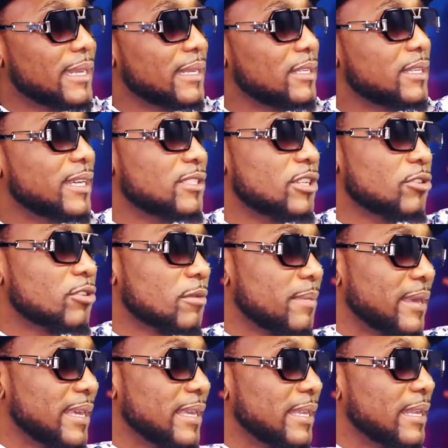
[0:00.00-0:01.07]
and yet you're not
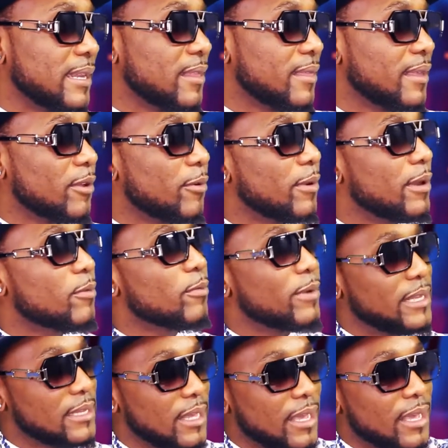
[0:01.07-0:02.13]
making anything
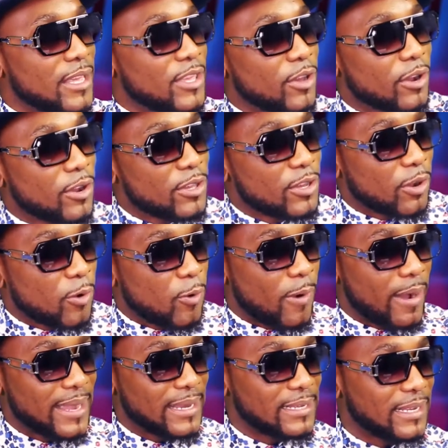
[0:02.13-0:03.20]
when you're
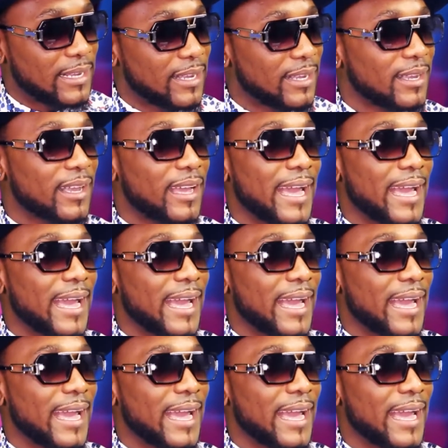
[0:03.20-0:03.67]
quieter